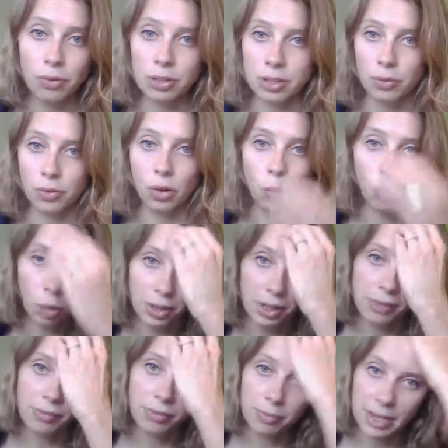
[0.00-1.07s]
first of all, what
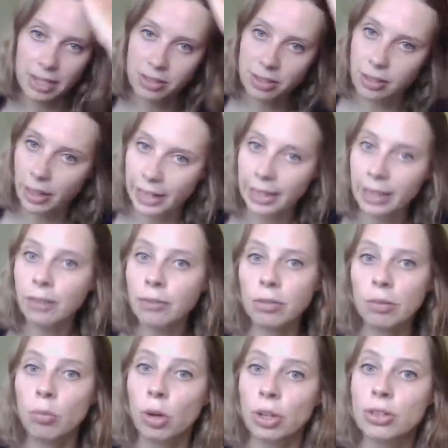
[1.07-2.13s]
information they're getting
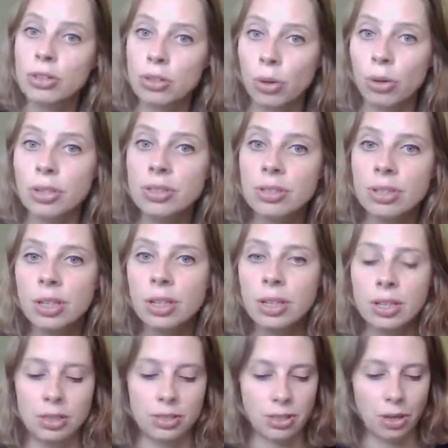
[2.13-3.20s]
from what source.
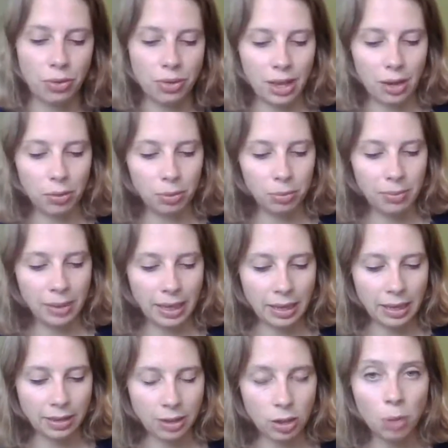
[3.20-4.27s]
So there will
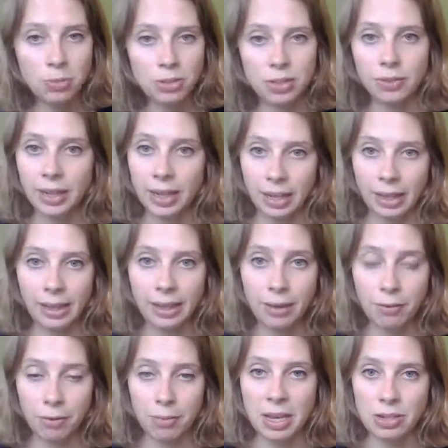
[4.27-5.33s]
be the option of getting
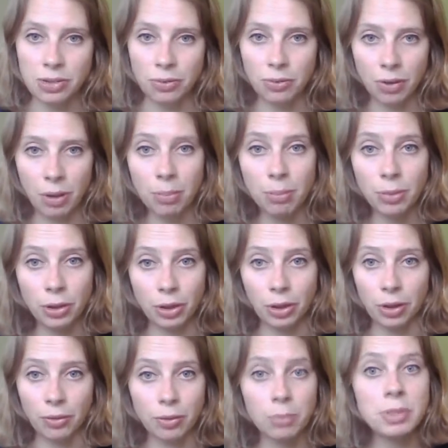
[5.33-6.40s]
information from
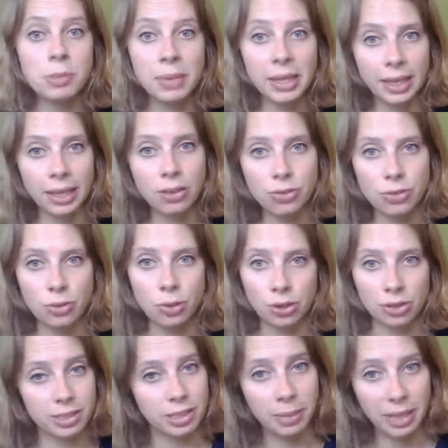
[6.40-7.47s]
speaking to your
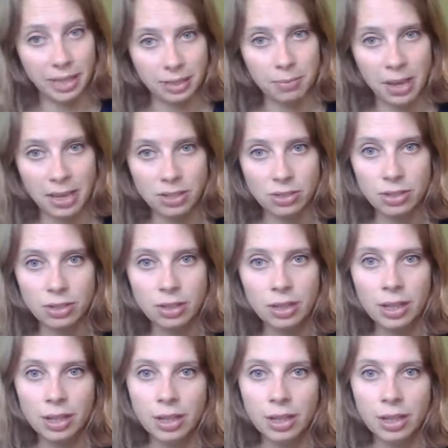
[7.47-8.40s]
simulated patient.